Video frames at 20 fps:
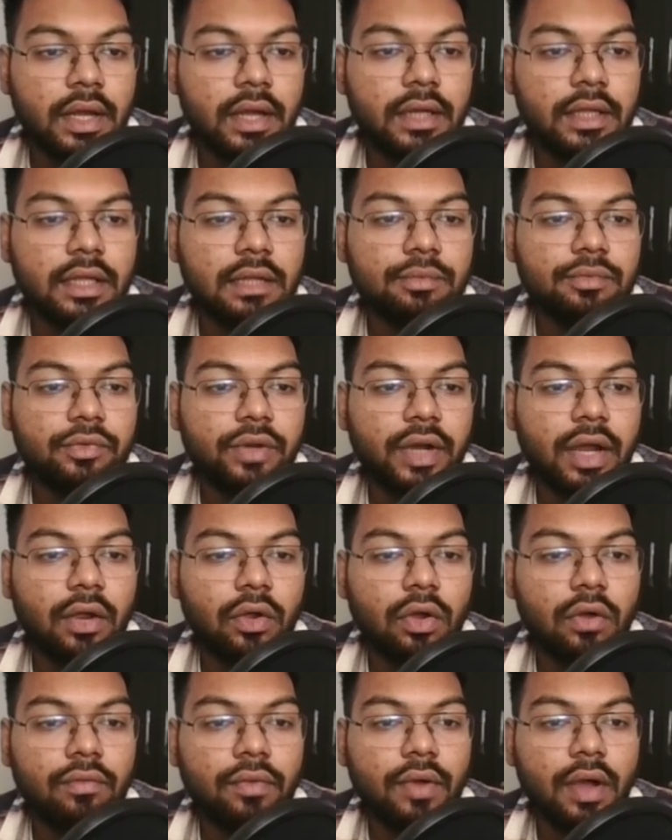It keeps
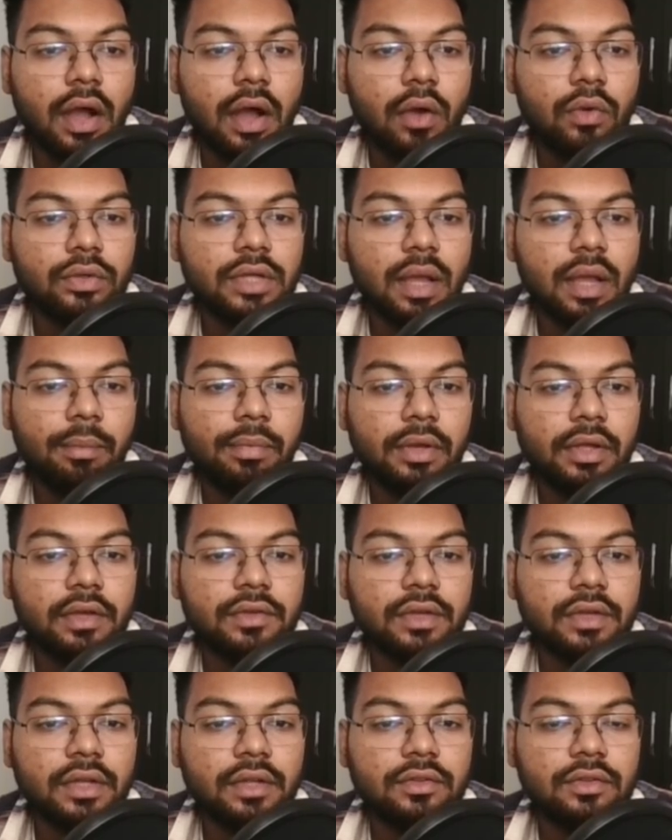track of how the
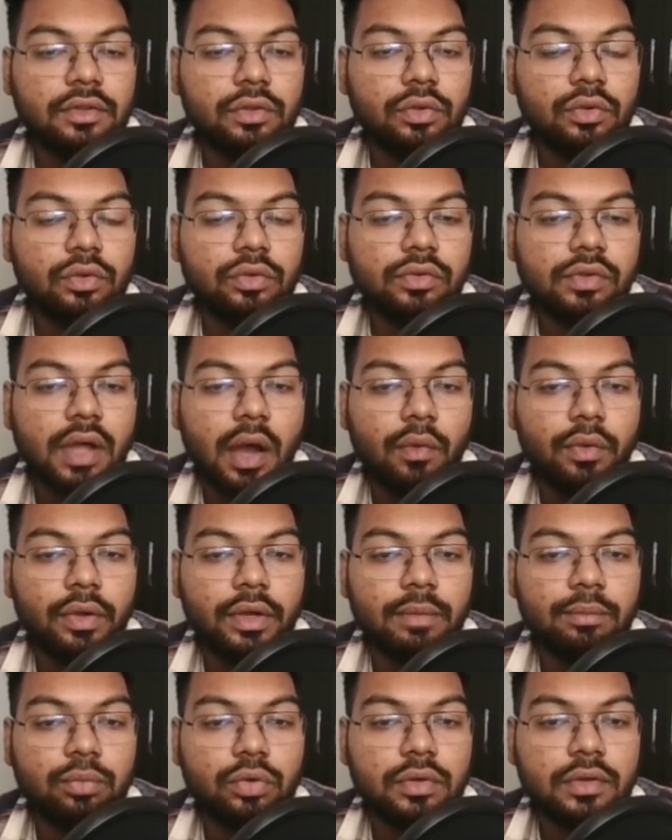application executes, how
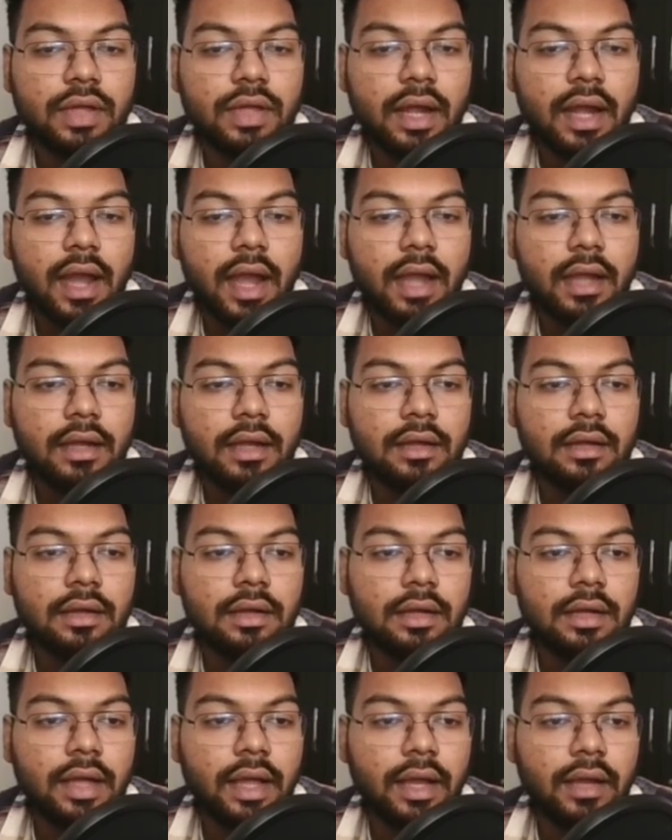inputs are
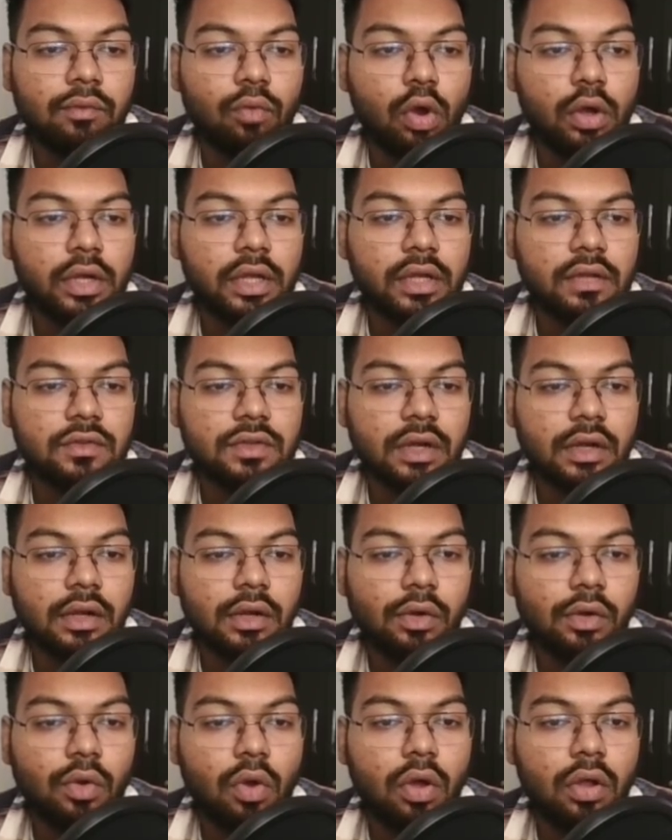handled, and what
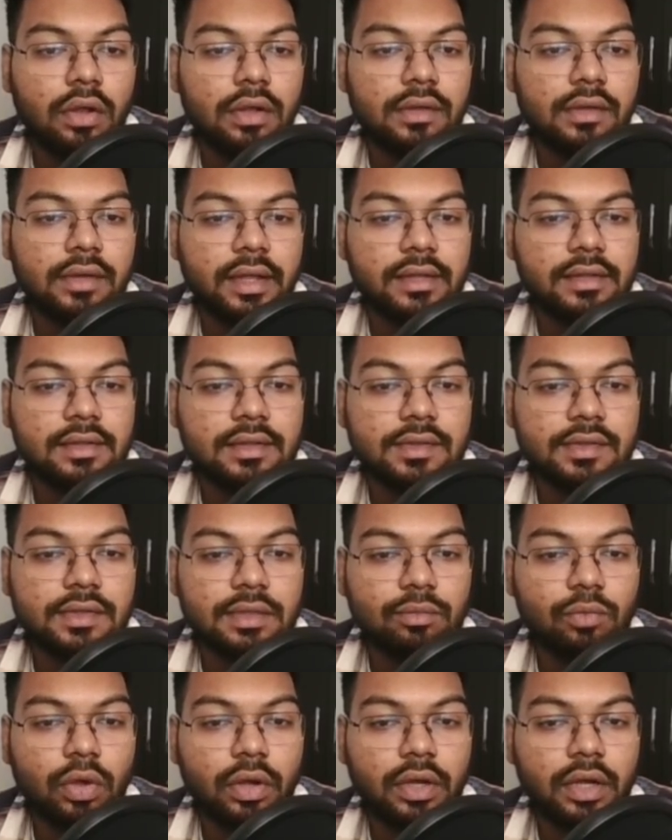external calls like
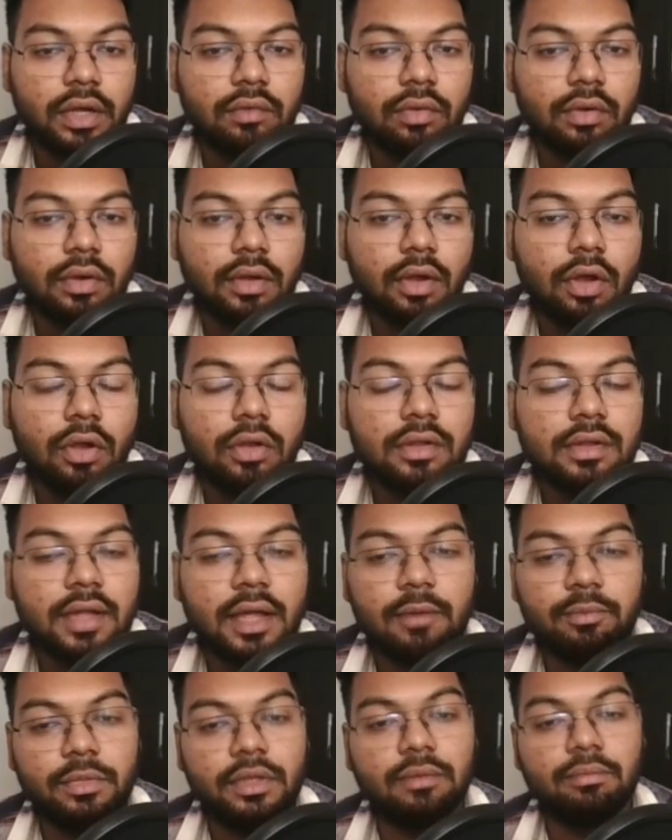system or network calls
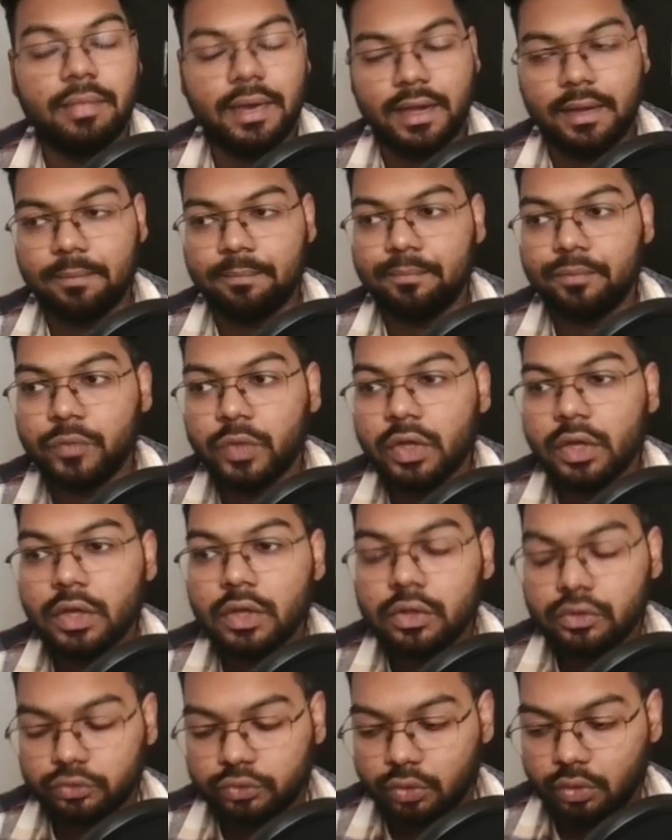are being made.
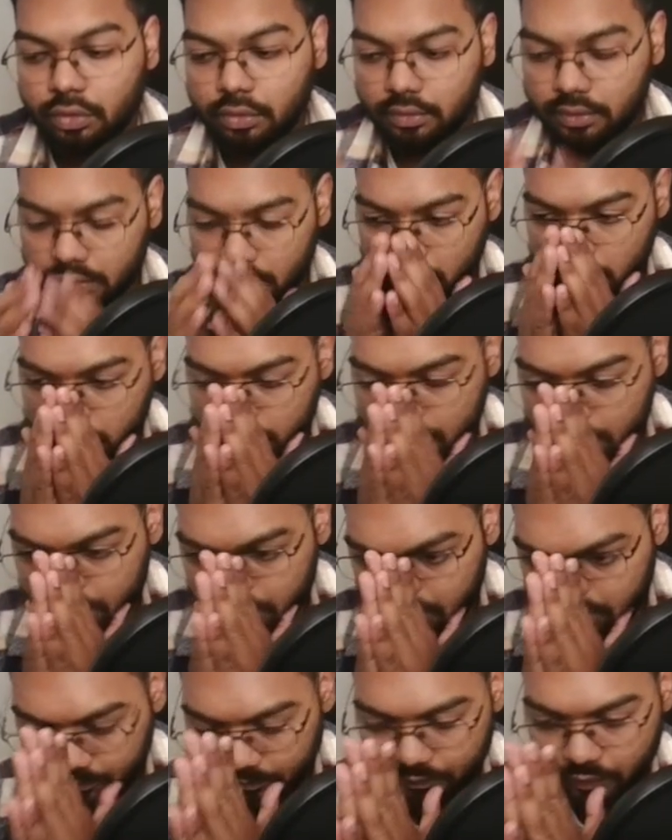So you
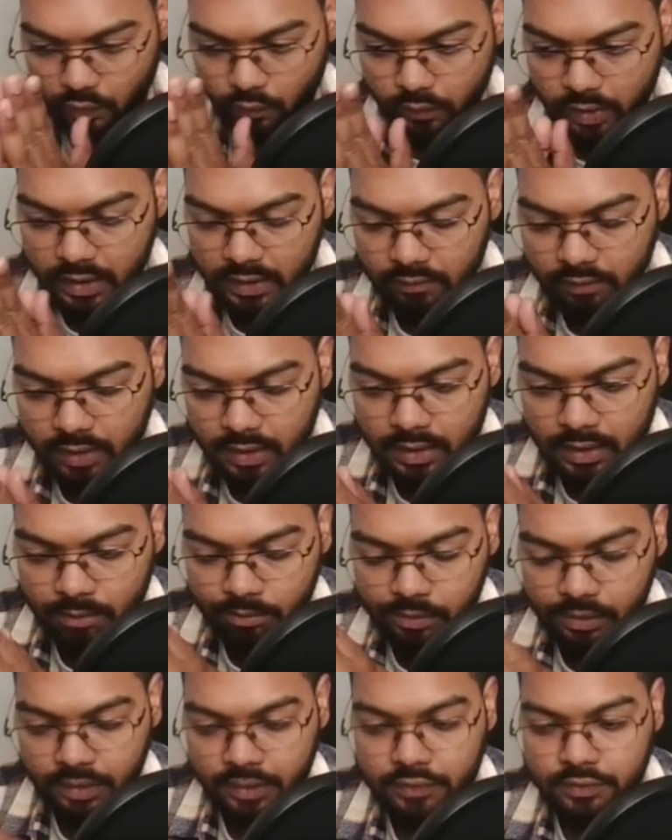remember whenever an
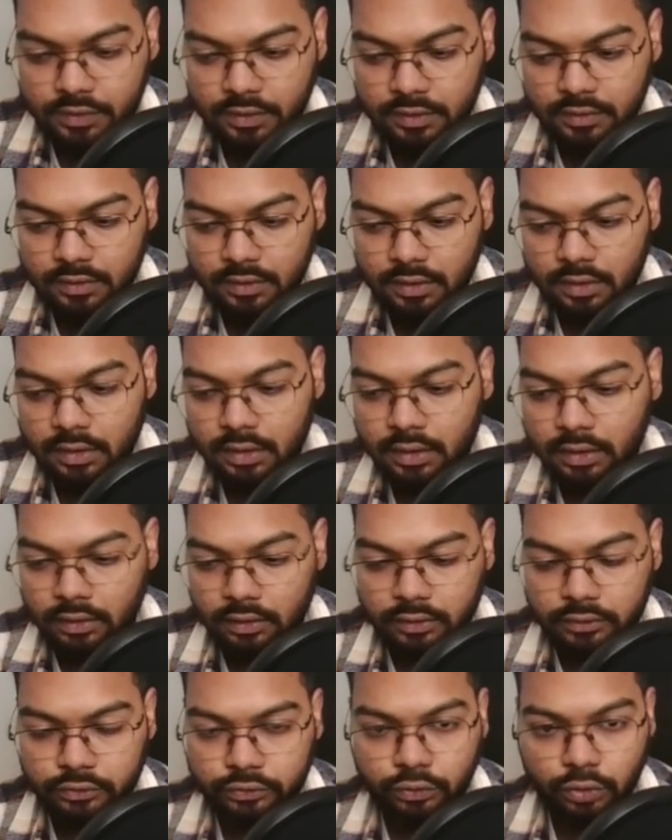application is running,
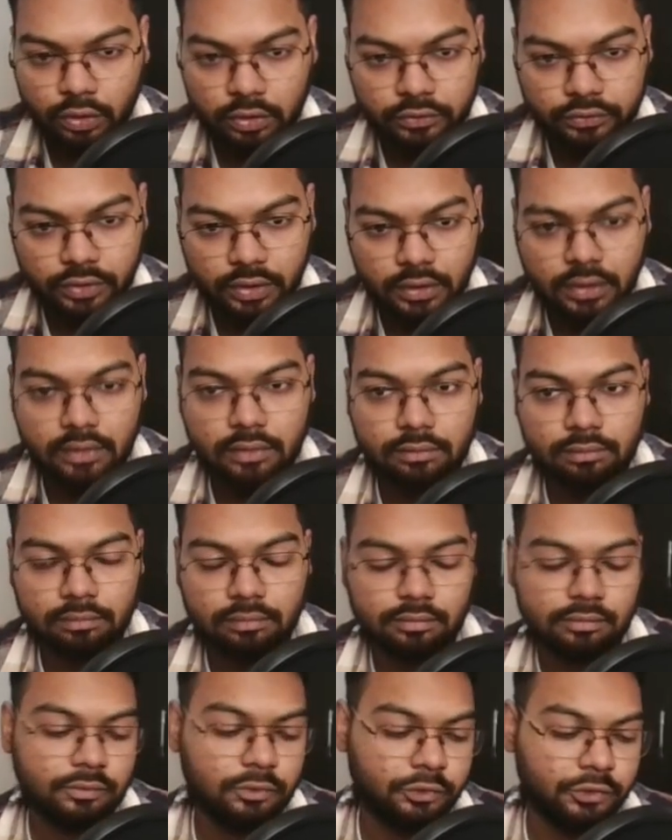it runs on a certain
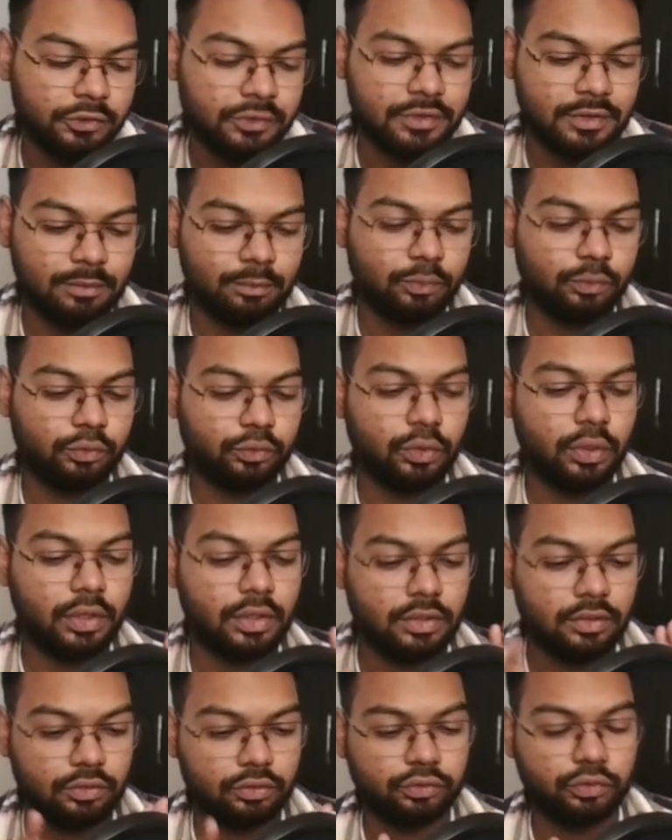system.
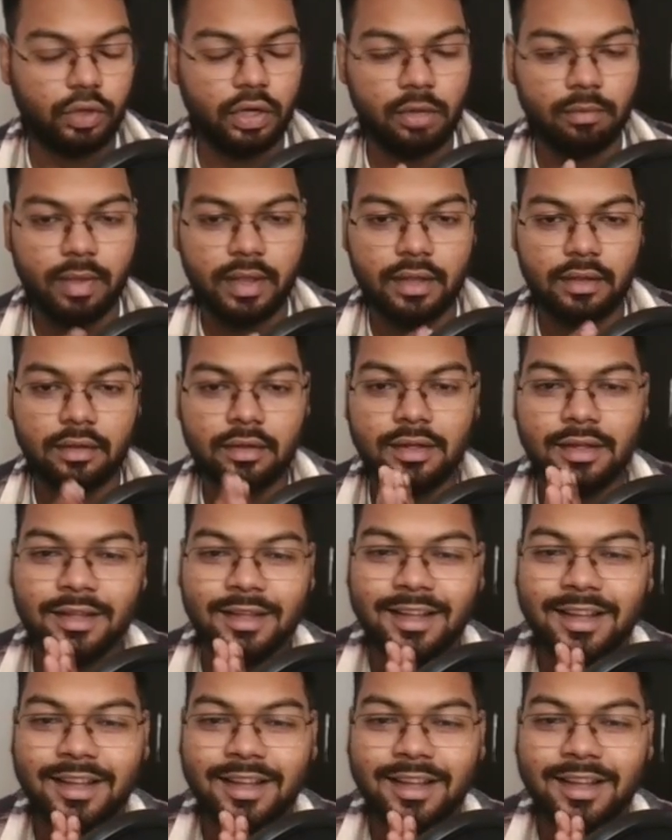Sorry, Mike.